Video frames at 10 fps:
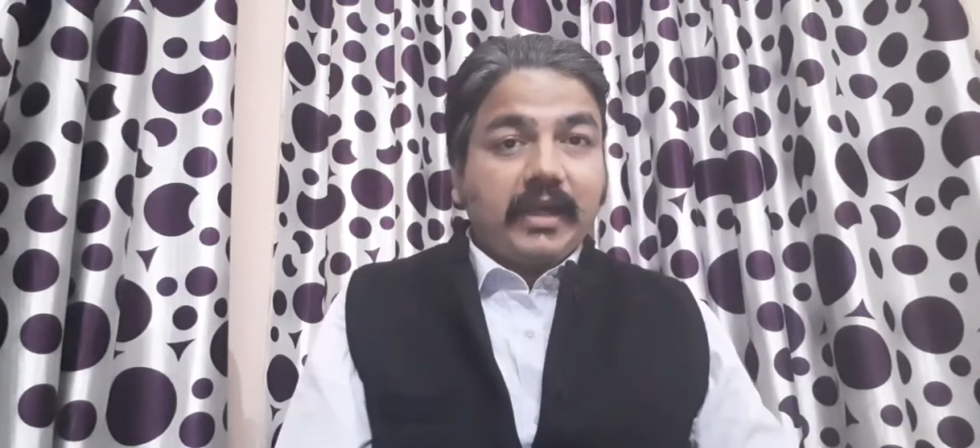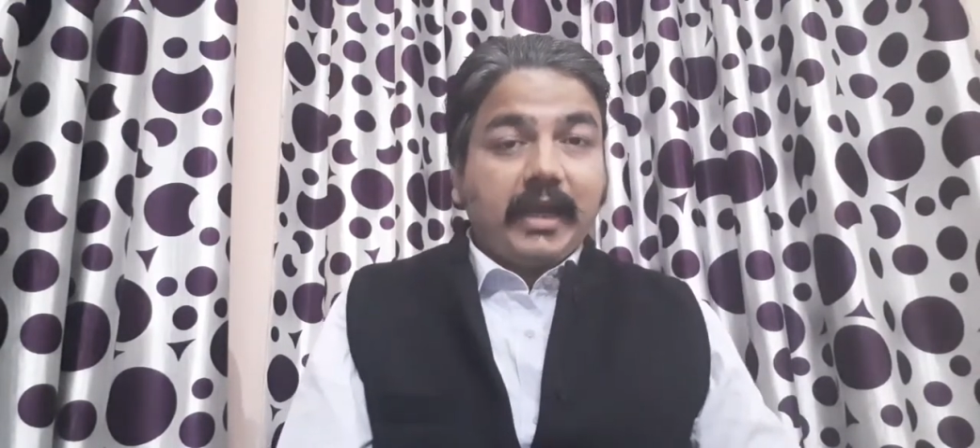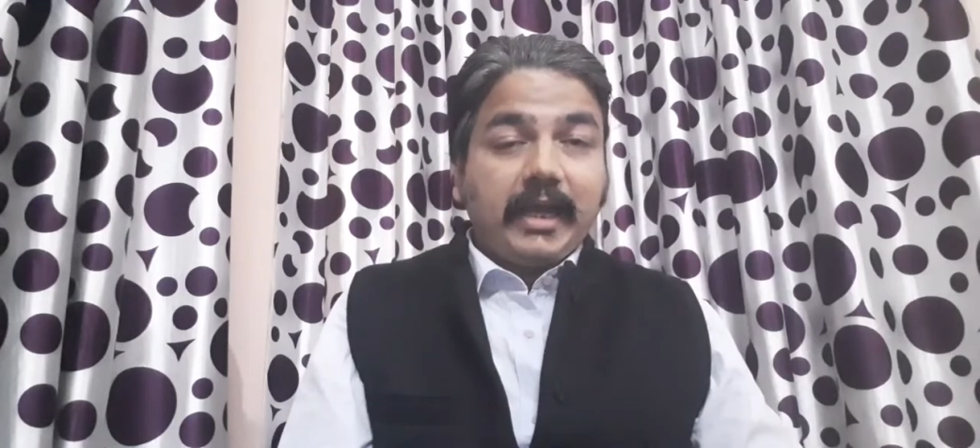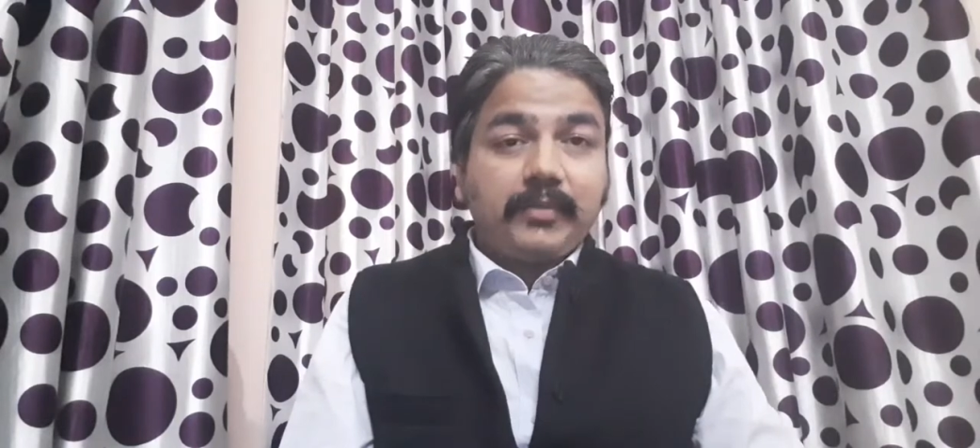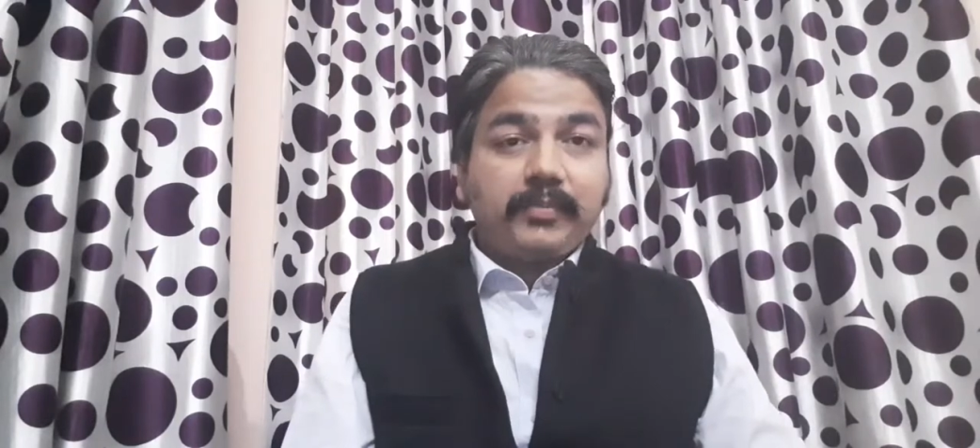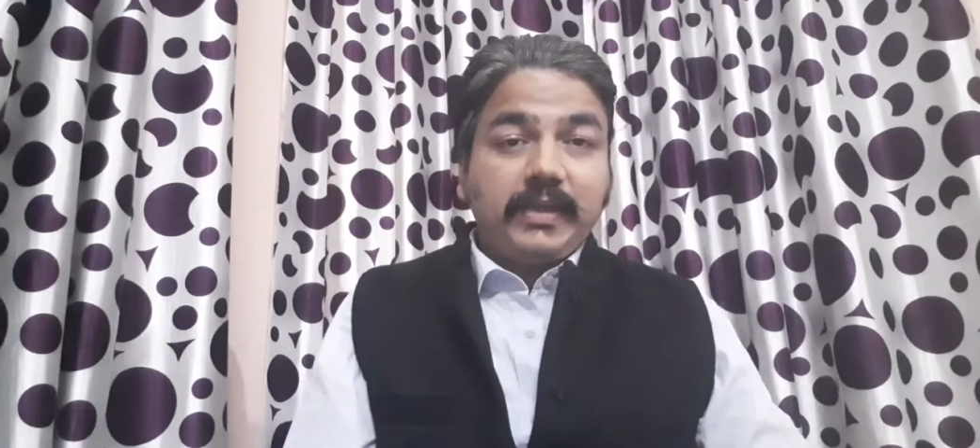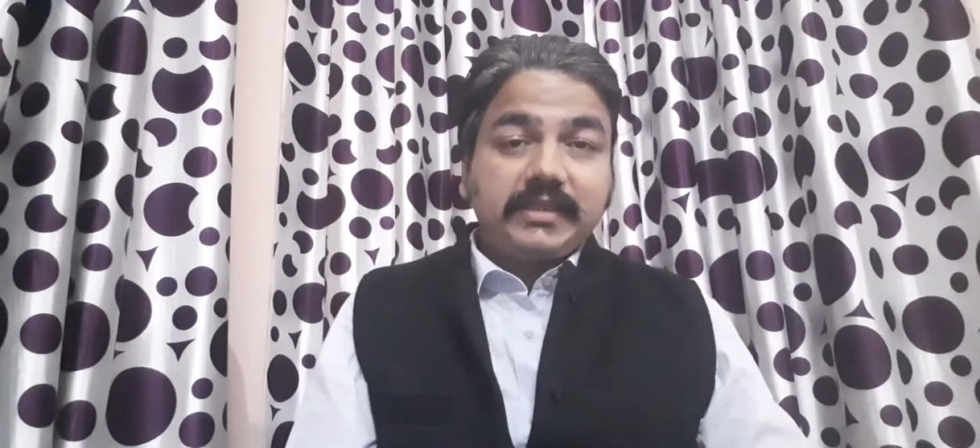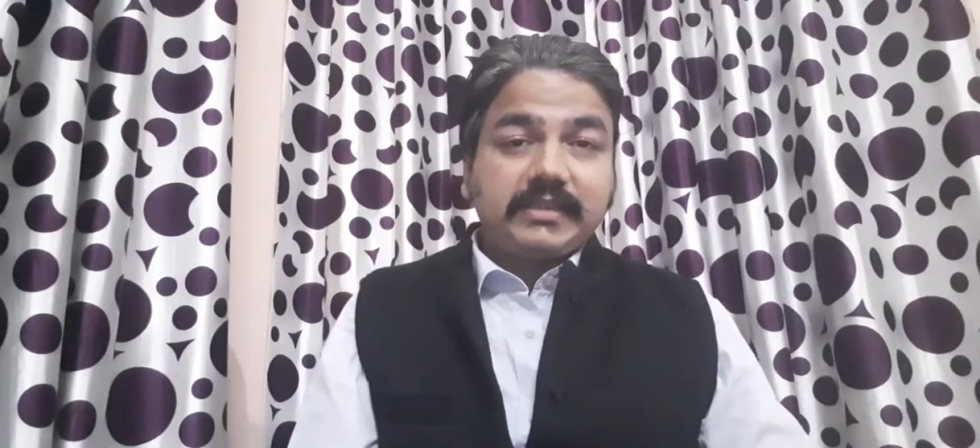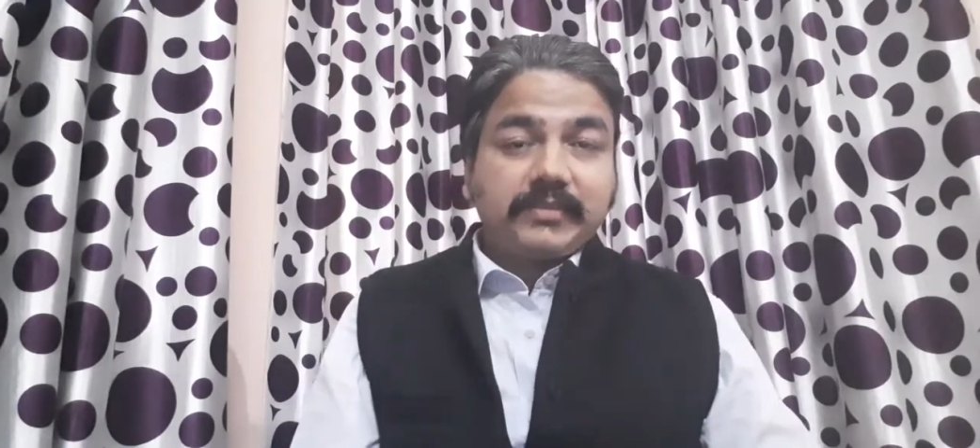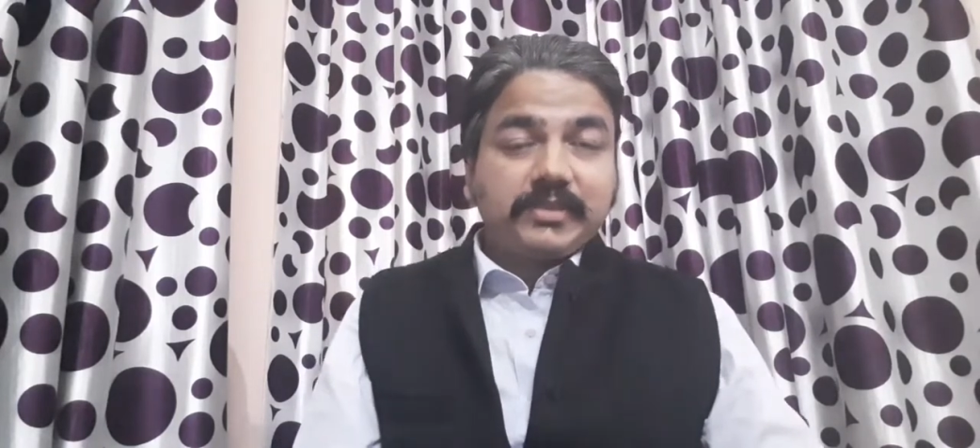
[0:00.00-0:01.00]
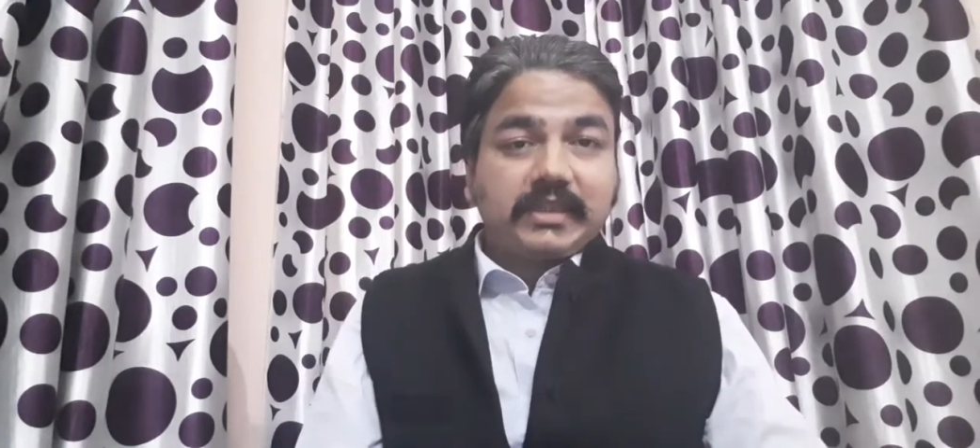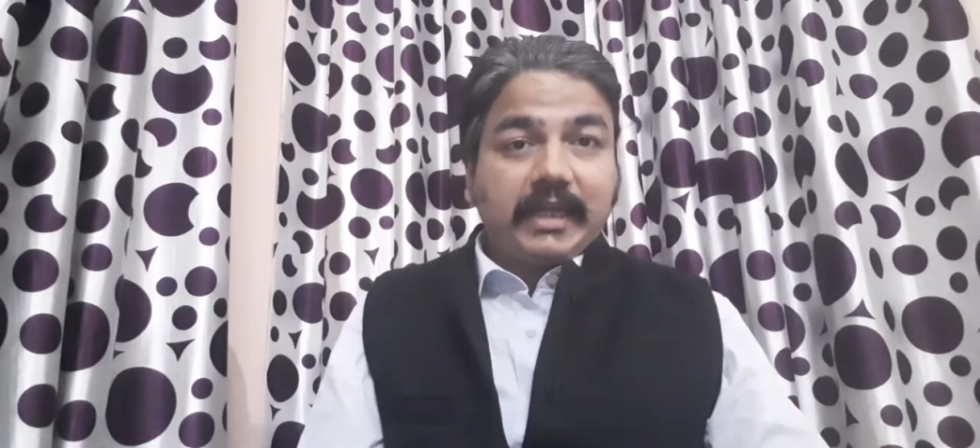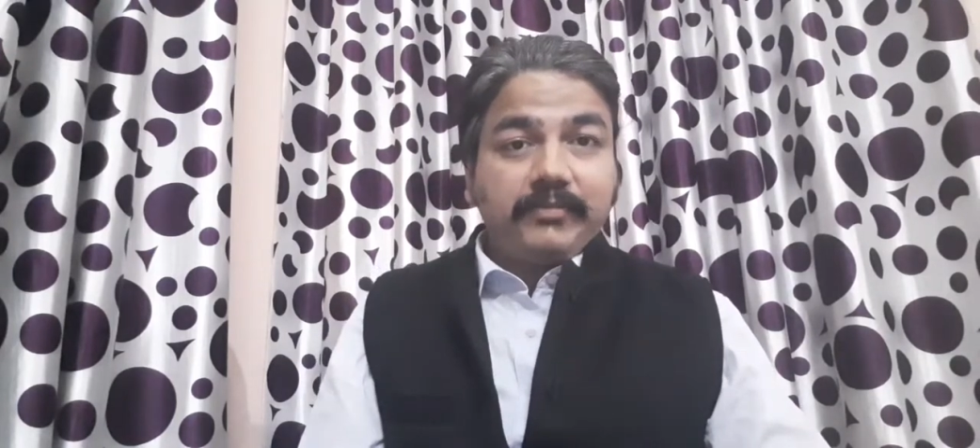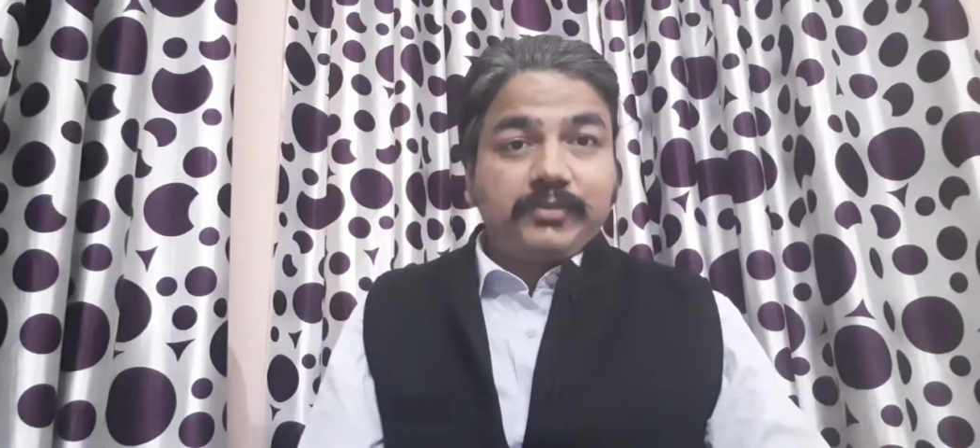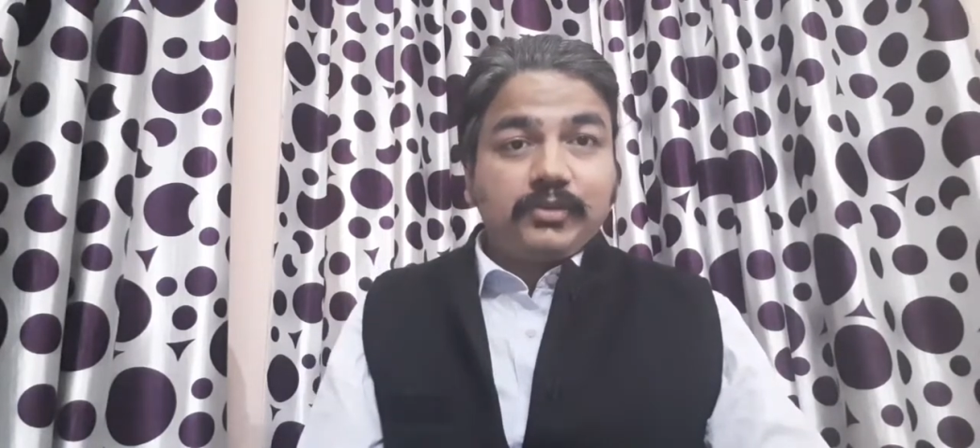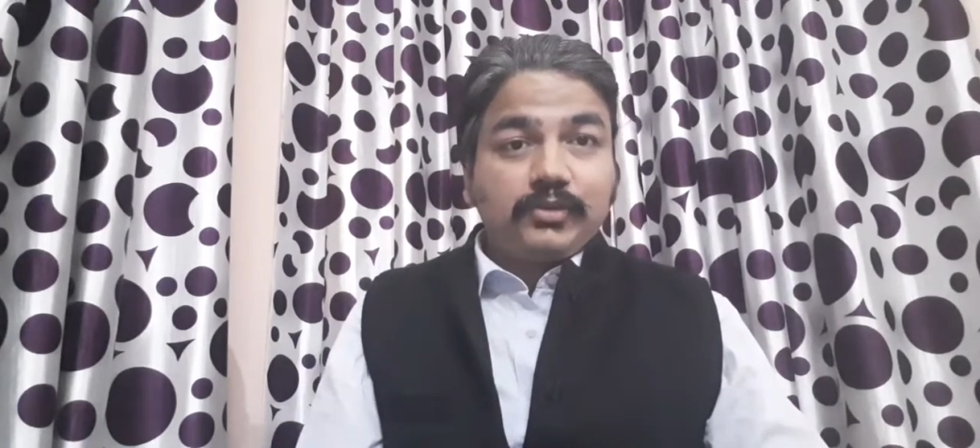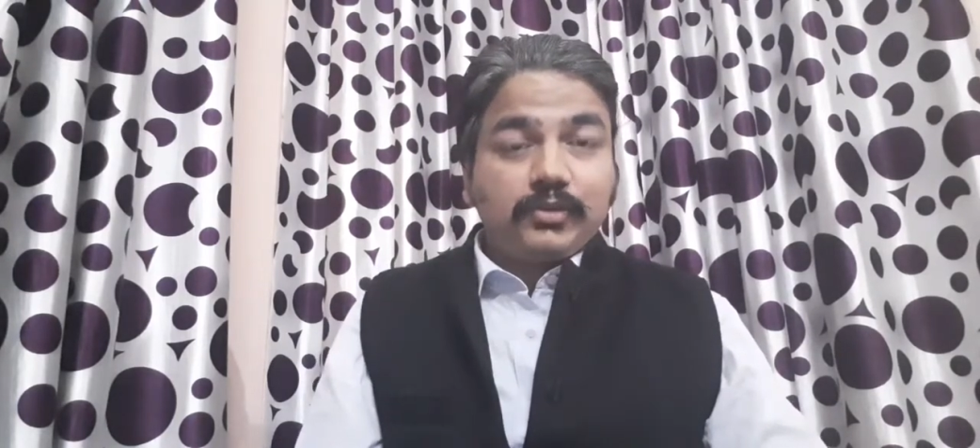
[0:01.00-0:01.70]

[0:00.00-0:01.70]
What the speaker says: And please subscribe